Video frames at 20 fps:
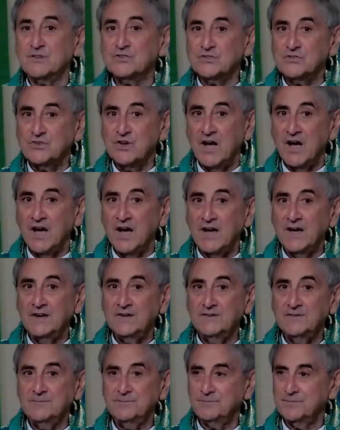
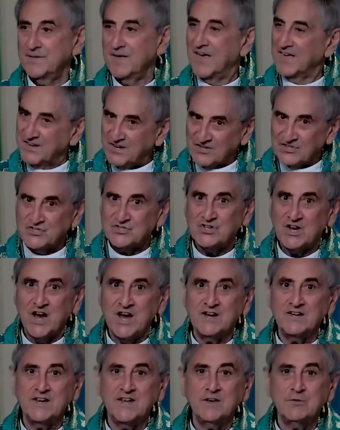shine, and in
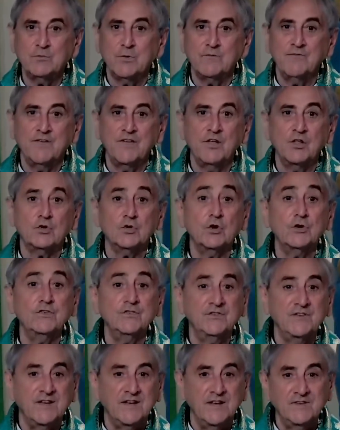shining reveal good
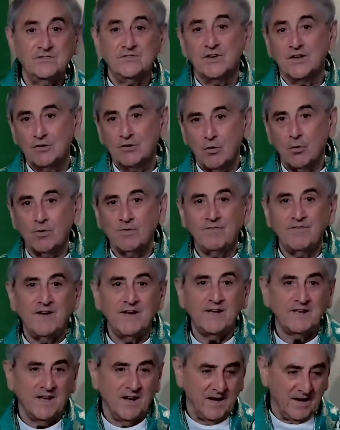deeds and glorify
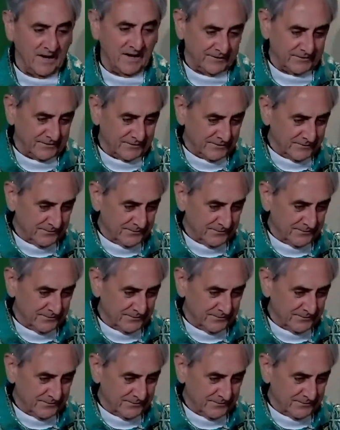God.